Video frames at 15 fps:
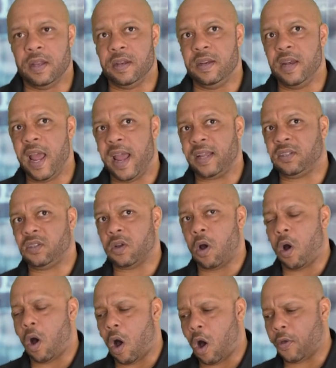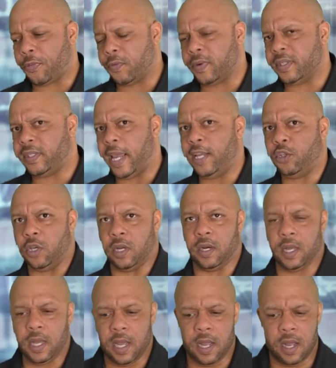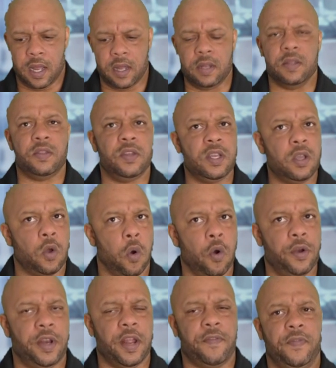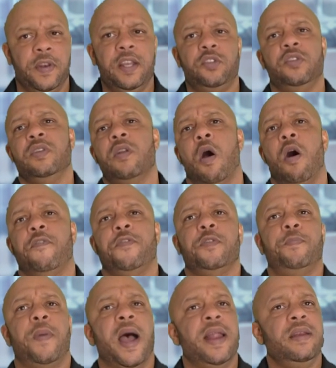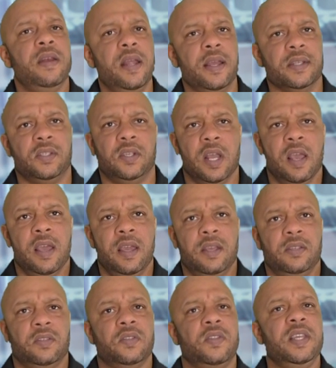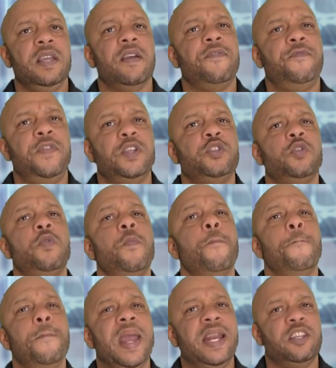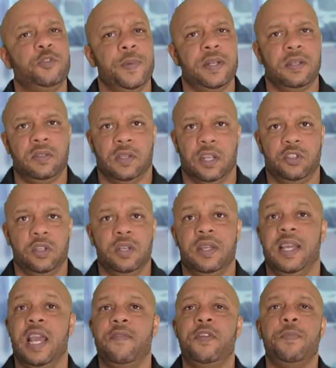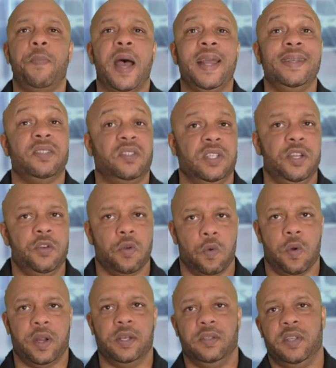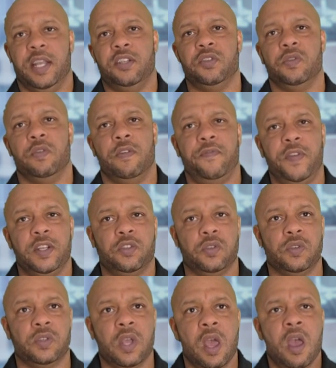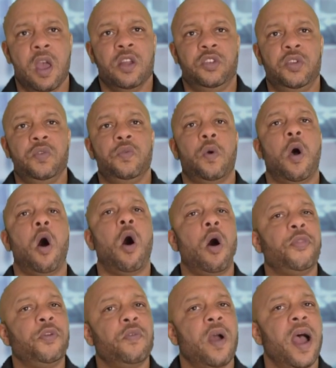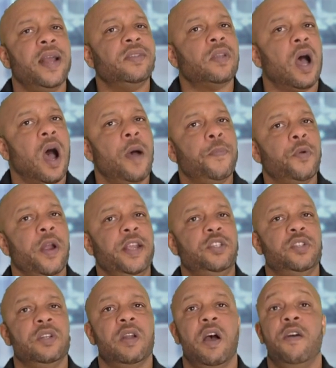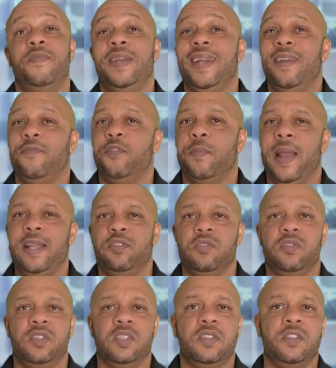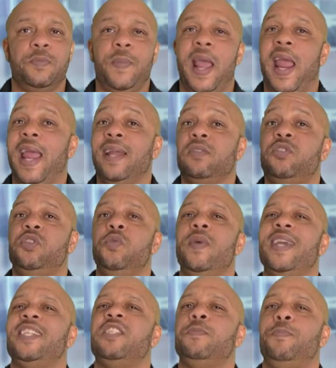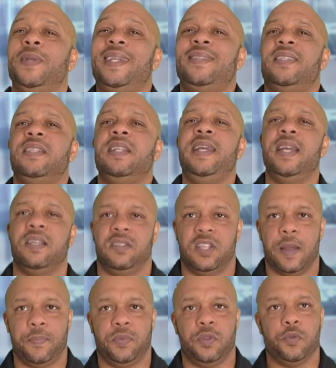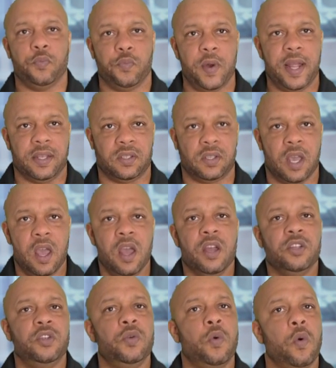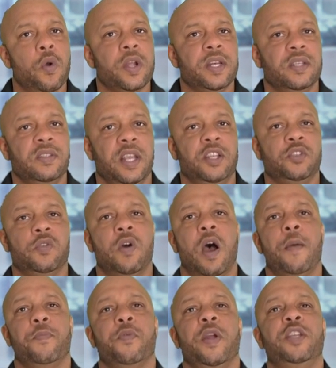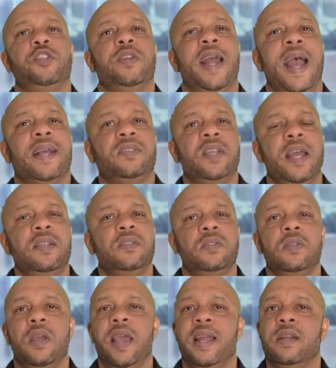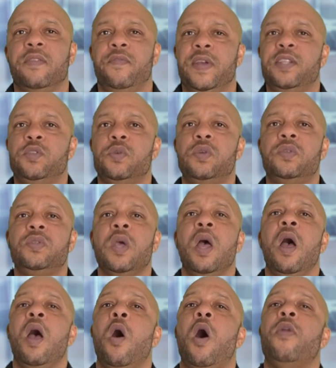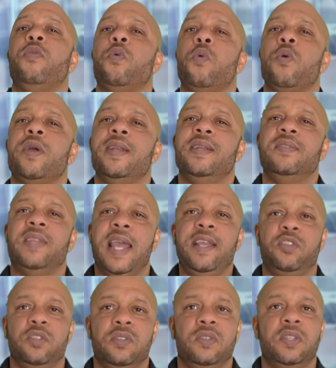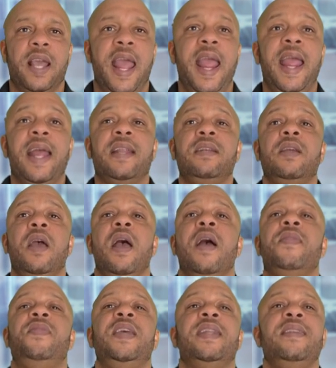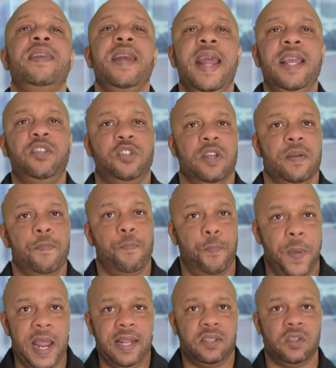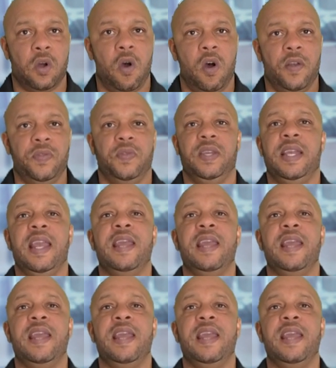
Next, authorization. The core definition offered by NIST is the official management decision given by senior organizational officials to authorize operation of an information system and to explicitly accept the risk to organizational operation assets, individuals, other organizations, and the nation based on the